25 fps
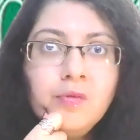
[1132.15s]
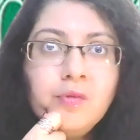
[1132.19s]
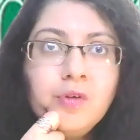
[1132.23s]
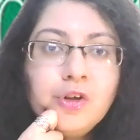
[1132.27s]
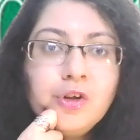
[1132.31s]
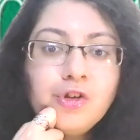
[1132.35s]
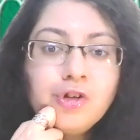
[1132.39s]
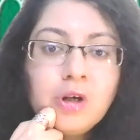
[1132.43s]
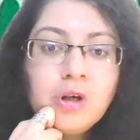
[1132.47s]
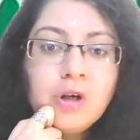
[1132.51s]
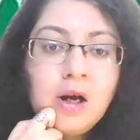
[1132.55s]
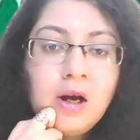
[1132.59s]

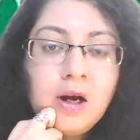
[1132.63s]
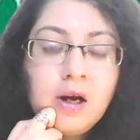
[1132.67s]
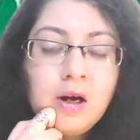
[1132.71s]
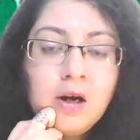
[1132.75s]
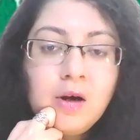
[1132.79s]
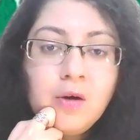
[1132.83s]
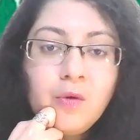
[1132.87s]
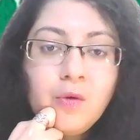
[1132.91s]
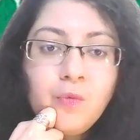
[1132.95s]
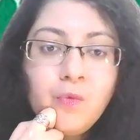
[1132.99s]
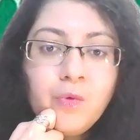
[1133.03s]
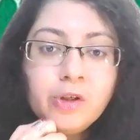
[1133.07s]
Which
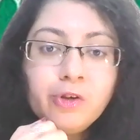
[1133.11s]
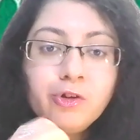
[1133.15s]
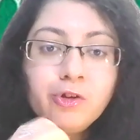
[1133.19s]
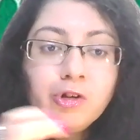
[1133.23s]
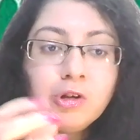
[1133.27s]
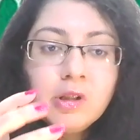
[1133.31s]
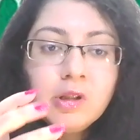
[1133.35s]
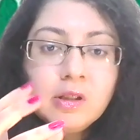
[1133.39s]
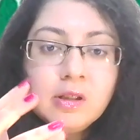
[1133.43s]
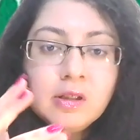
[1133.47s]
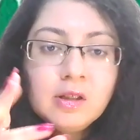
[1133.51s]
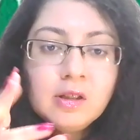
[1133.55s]
are
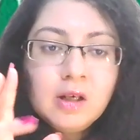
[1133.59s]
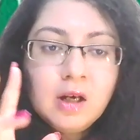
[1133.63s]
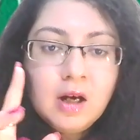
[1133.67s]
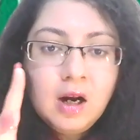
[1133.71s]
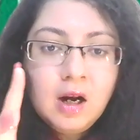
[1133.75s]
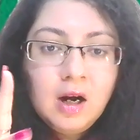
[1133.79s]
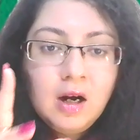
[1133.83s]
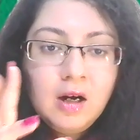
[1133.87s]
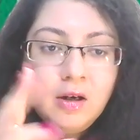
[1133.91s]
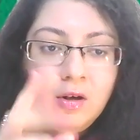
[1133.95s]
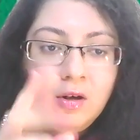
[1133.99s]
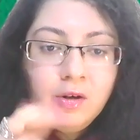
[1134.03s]

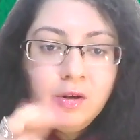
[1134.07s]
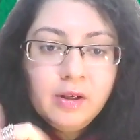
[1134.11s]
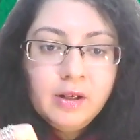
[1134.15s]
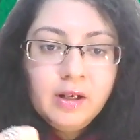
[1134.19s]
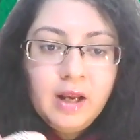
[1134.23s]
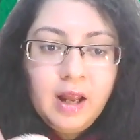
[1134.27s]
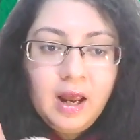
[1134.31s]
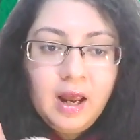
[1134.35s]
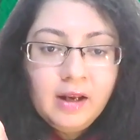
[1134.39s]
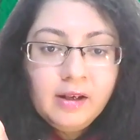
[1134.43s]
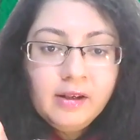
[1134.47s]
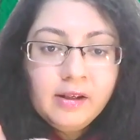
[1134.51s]

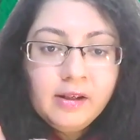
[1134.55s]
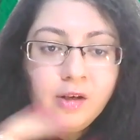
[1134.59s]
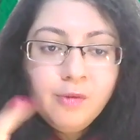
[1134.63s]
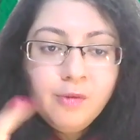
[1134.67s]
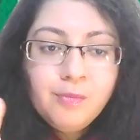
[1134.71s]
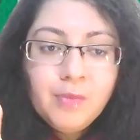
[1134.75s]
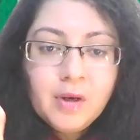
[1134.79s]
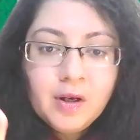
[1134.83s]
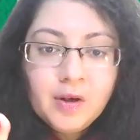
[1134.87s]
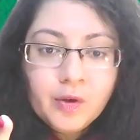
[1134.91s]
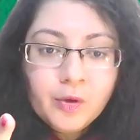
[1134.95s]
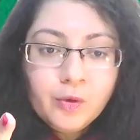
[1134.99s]
lang
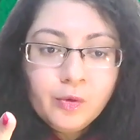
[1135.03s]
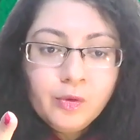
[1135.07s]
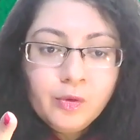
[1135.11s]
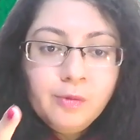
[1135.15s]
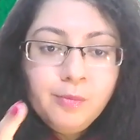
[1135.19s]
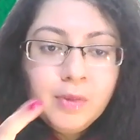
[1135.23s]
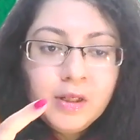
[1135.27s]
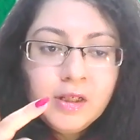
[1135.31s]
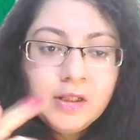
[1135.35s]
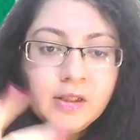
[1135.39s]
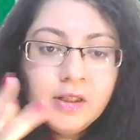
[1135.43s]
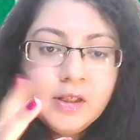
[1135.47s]
and
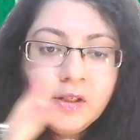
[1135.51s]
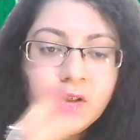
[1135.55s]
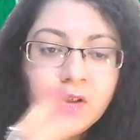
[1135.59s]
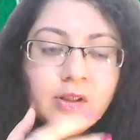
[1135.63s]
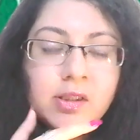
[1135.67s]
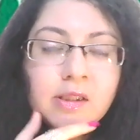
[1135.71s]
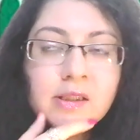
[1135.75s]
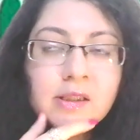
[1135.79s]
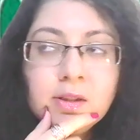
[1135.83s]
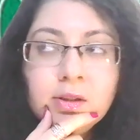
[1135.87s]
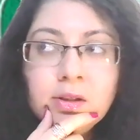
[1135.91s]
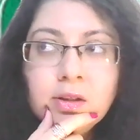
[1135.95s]
parole, but there
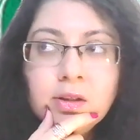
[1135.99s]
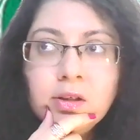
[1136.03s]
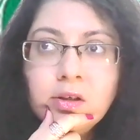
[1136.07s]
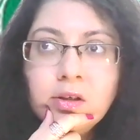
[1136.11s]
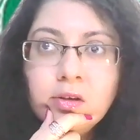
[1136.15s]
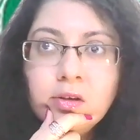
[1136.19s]
is